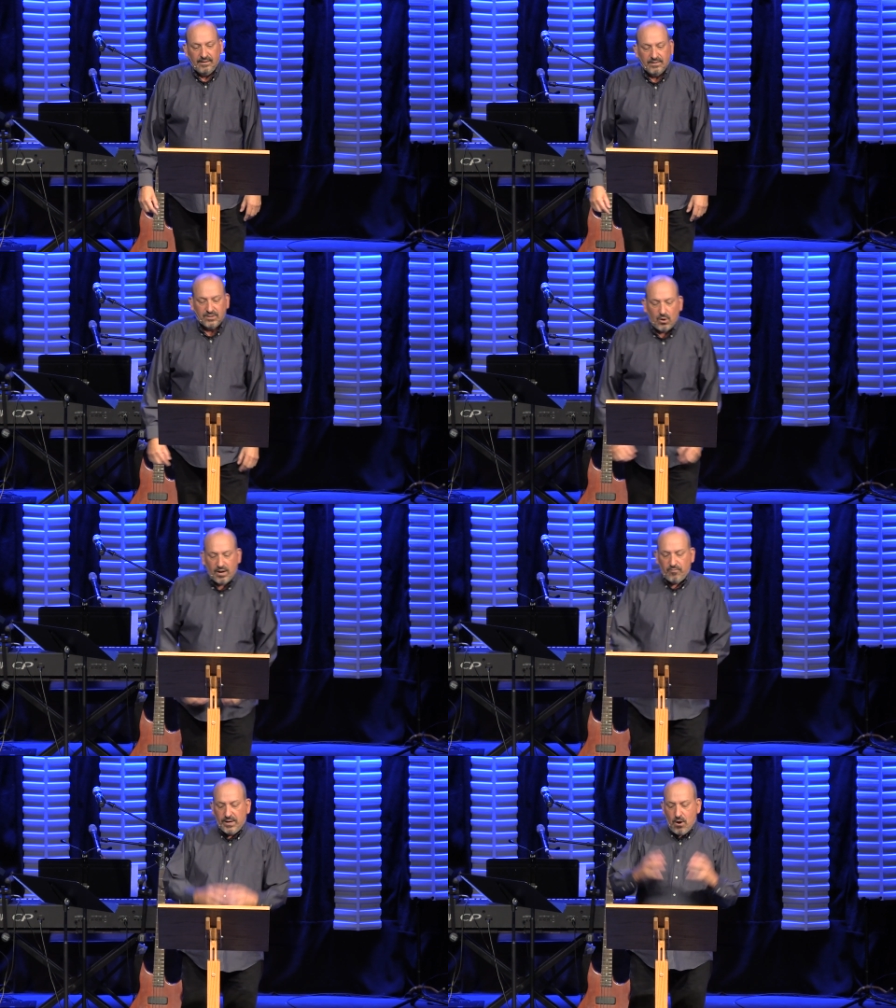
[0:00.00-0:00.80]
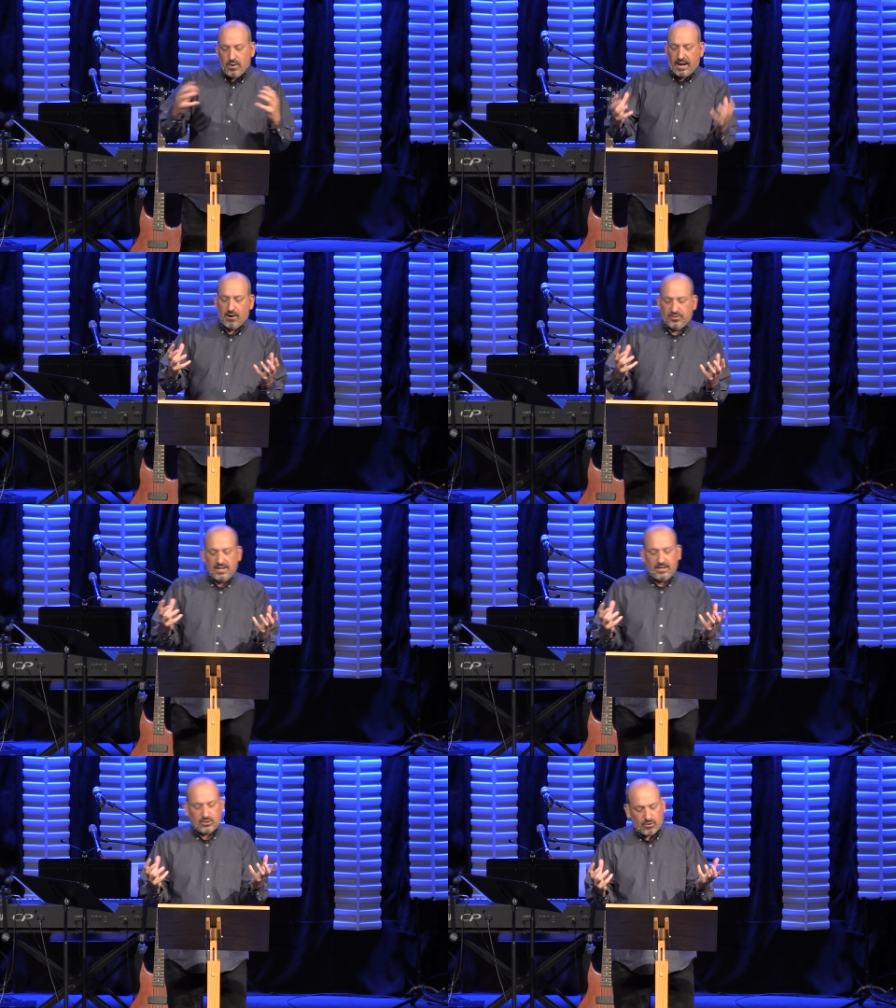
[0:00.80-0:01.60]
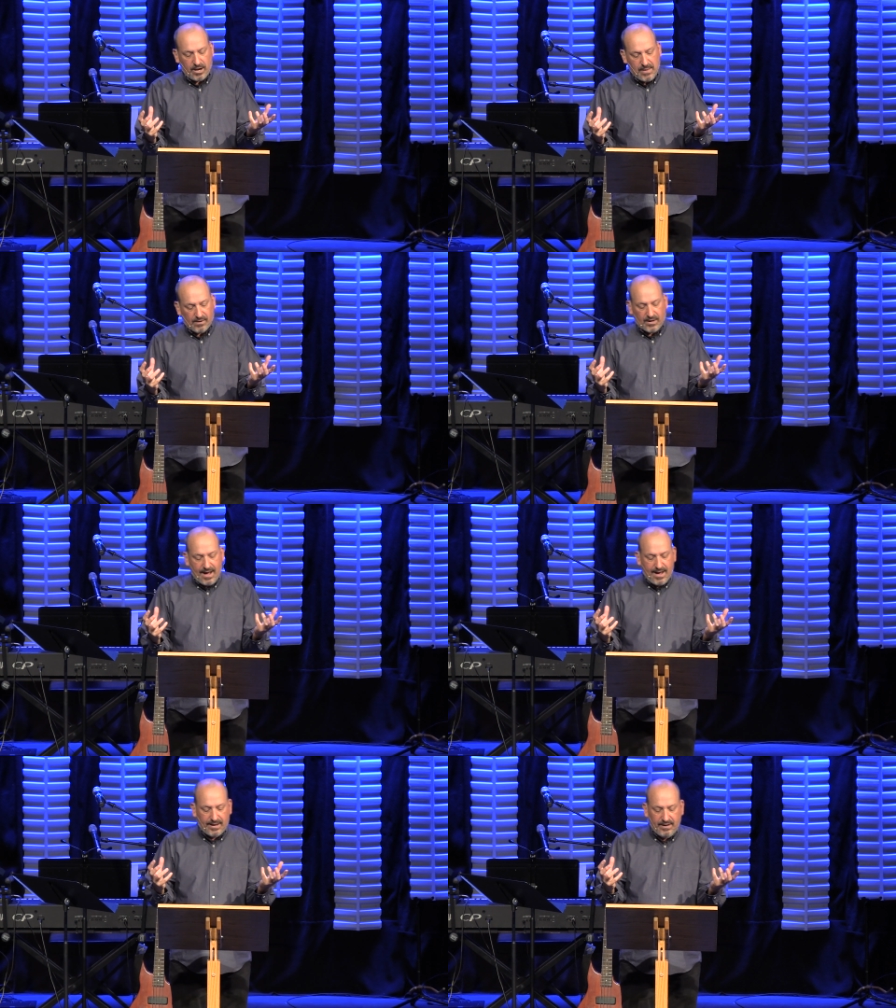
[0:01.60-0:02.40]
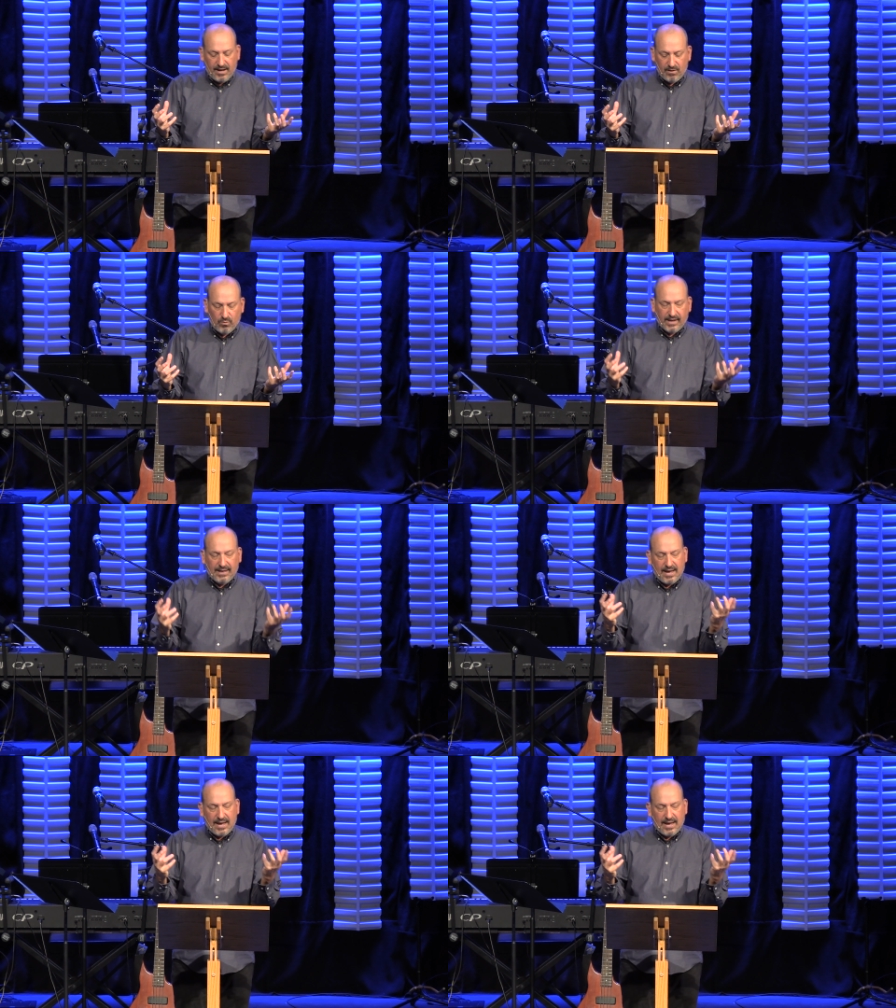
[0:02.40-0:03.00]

So if we don't get our thinking straight about God, eh, we,